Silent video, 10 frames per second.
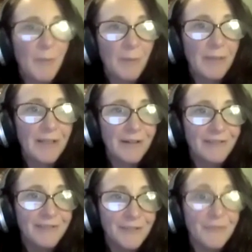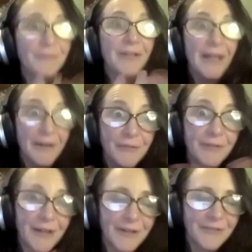in public life who now
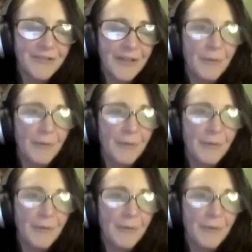kind of say,